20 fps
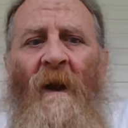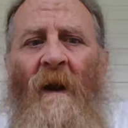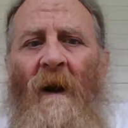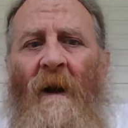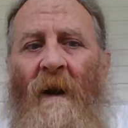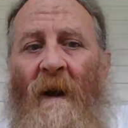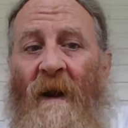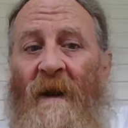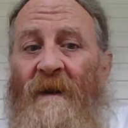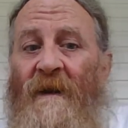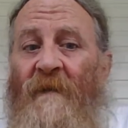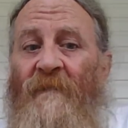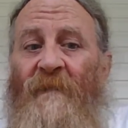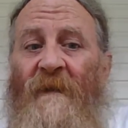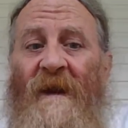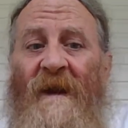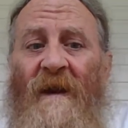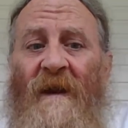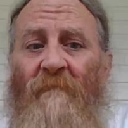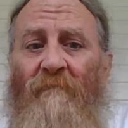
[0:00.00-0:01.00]
uh, And if
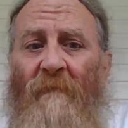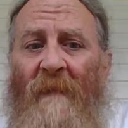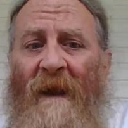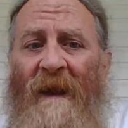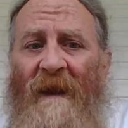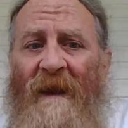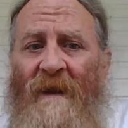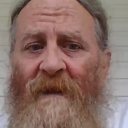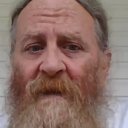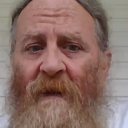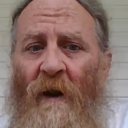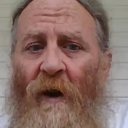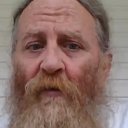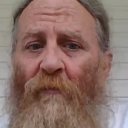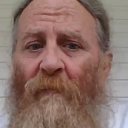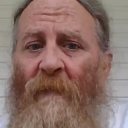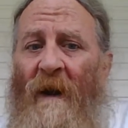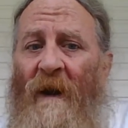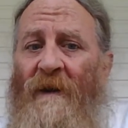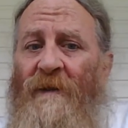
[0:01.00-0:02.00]
any man
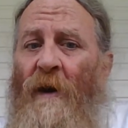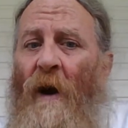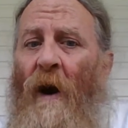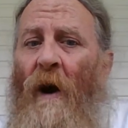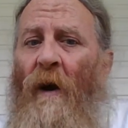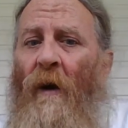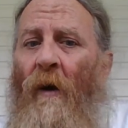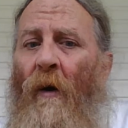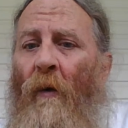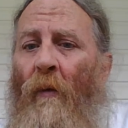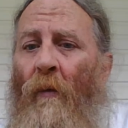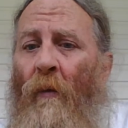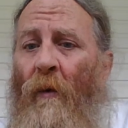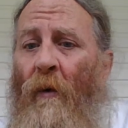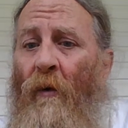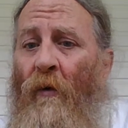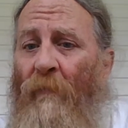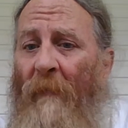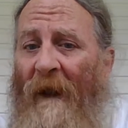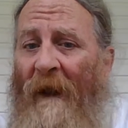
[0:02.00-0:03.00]
obey not all
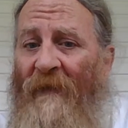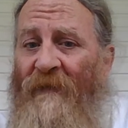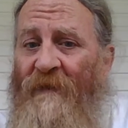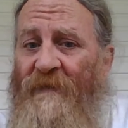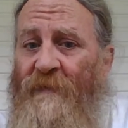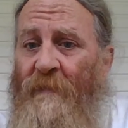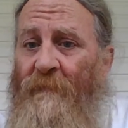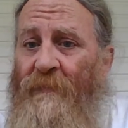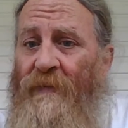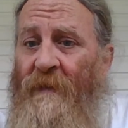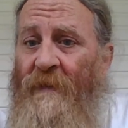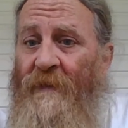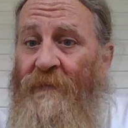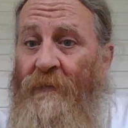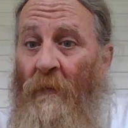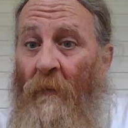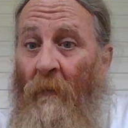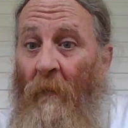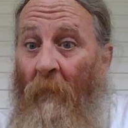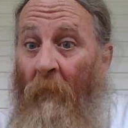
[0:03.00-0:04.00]
word by this
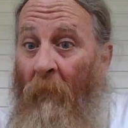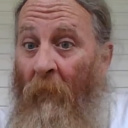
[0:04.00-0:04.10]
epistle,